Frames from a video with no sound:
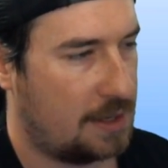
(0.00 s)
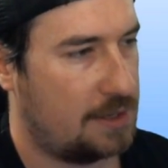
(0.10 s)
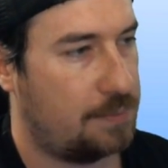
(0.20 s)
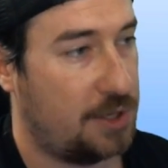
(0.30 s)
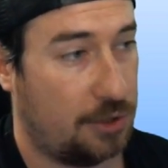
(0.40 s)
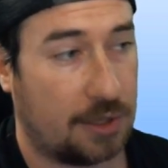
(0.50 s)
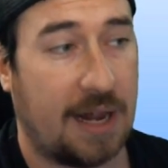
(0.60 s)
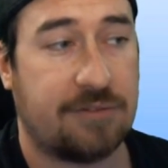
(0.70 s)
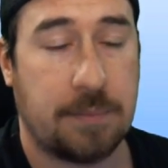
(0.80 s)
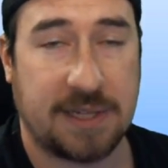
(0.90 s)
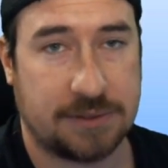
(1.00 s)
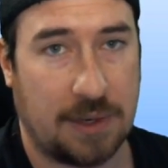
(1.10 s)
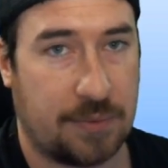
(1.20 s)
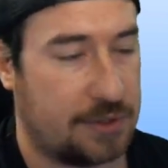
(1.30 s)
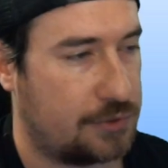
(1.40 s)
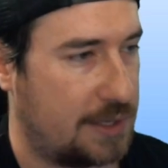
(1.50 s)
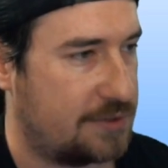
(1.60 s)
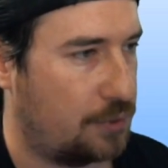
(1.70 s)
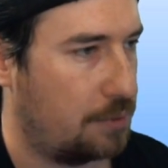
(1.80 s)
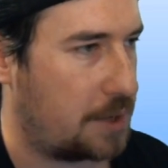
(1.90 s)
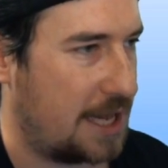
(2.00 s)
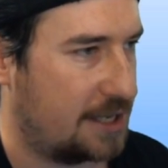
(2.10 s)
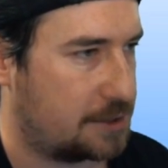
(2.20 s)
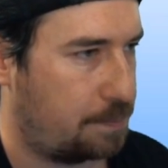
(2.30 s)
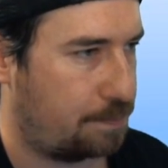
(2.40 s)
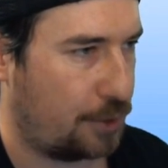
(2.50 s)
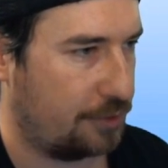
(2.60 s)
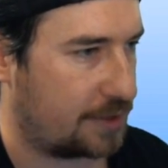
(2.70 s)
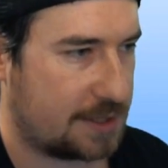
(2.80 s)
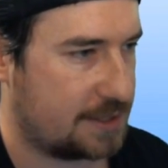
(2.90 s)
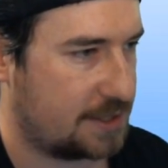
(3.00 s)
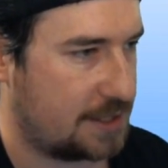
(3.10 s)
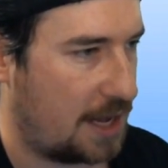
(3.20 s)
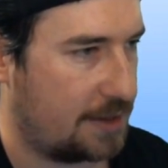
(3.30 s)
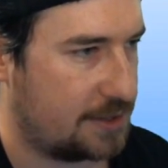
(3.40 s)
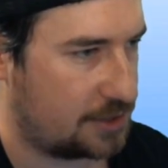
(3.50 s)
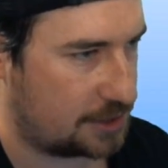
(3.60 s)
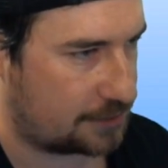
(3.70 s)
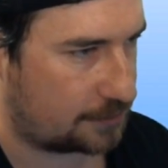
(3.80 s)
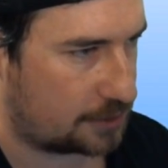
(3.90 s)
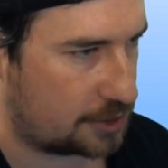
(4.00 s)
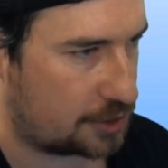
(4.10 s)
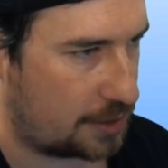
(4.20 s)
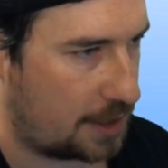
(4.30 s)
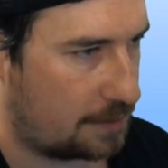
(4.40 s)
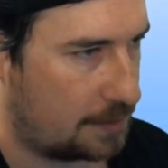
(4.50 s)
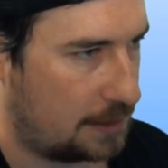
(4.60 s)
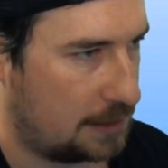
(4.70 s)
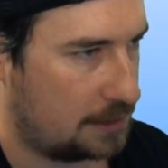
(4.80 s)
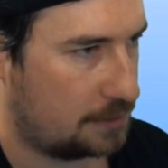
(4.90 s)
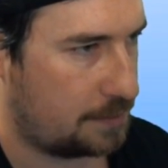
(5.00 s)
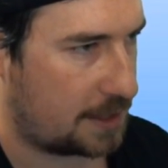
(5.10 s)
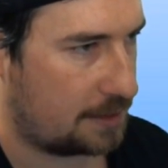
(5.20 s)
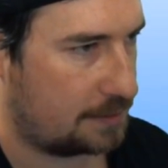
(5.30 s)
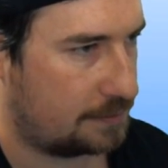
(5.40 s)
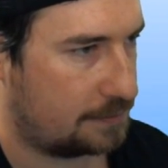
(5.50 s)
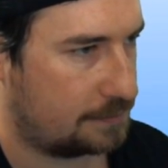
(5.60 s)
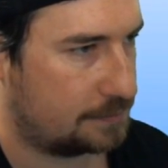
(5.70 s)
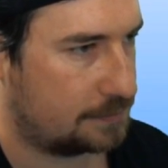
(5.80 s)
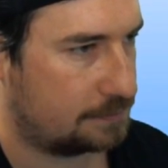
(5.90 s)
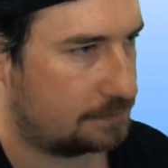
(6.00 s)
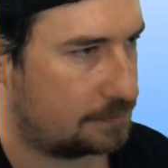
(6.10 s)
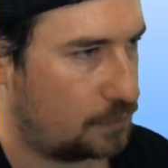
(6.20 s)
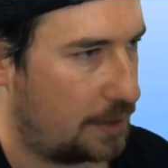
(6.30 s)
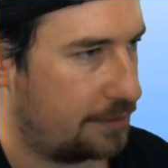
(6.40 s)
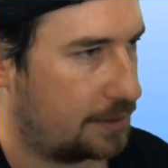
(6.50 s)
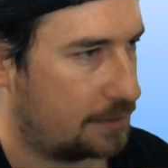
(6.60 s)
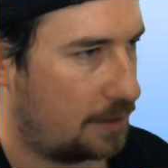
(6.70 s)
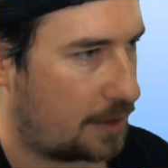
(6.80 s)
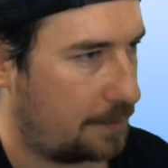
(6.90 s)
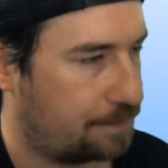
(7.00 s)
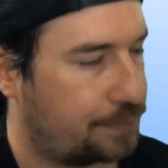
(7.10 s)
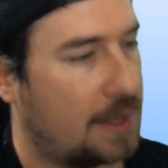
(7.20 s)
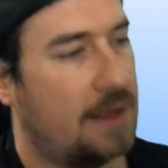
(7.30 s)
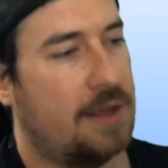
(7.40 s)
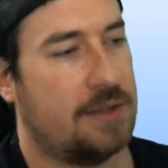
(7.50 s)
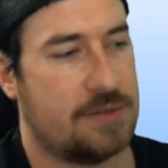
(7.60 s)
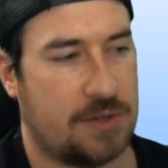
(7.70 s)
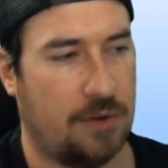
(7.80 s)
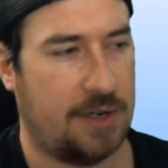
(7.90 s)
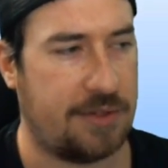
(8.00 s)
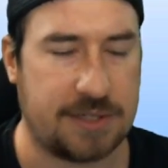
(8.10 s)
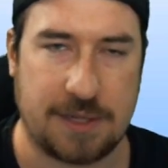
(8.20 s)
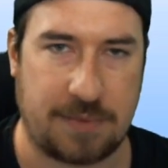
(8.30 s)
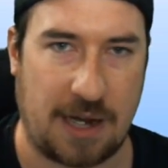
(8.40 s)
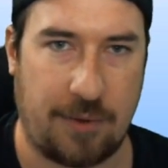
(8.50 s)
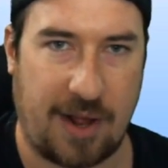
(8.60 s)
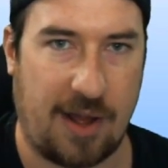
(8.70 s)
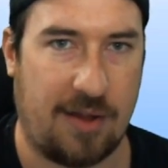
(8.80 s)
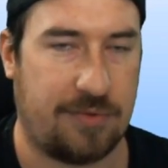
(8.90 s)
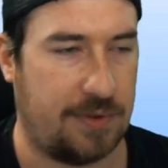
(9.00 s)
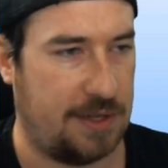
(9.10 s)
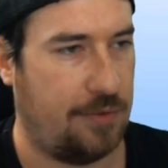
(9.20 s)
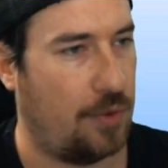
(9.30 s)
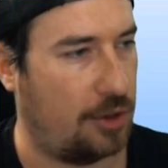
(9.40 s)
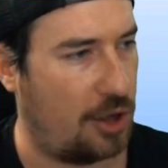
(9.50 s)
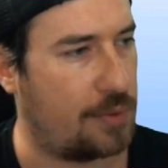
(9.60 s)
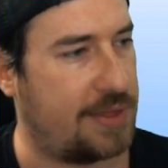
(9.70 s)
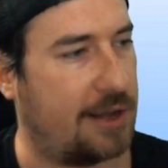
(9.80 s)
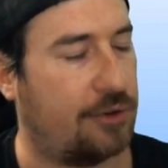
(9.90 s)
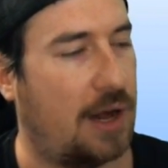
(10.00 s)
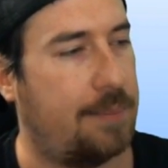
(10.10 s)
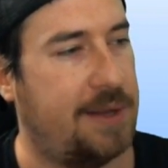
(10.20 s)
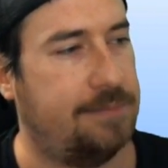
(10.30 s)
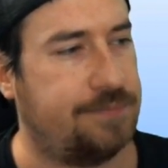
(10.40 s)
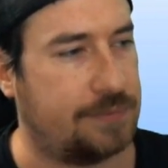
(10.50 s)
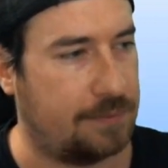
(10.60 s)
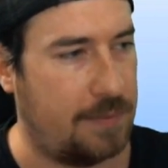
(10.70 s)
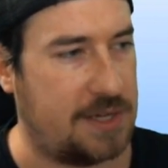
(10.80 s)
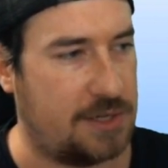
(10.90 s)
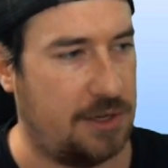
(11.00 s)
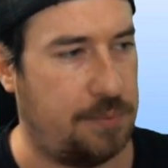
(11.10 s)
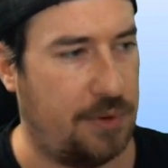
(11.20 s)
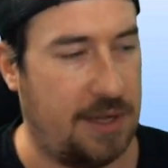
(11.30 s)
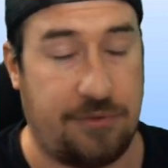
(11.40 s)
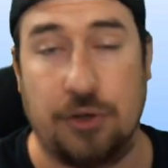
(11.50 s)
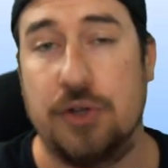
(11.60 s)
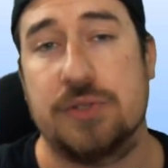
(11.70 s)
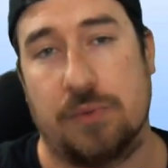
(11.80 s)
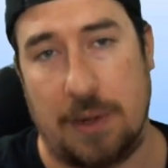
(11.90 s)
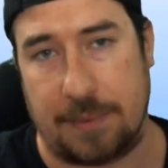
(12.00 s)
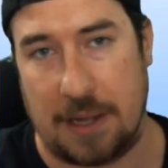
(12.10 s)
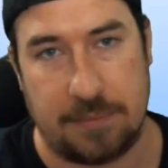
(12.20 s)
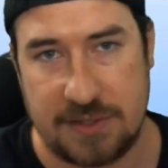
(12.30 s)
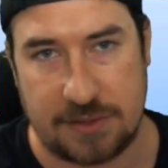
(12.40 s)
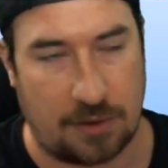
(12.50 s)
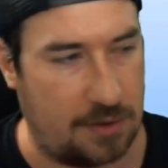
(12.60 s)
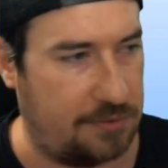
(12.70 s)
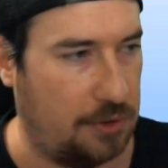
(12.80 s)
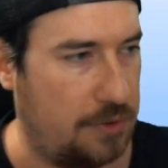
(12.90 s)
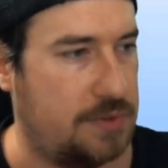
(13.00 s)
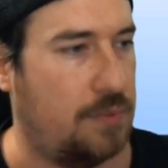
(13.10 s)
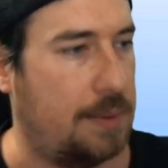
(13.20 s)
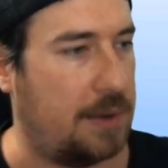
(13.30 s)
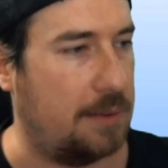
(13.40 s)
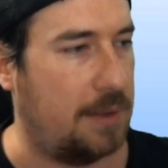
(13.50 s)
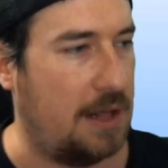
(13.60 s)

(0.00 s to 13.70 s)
But you're gonna have to mess around with the transform to get it perfect. This is just to show you. Make it whatever. Okay. So another tip that I would have, along with that cropping, make sure you put, if you're using a webcam, this is all if you're using a webcam.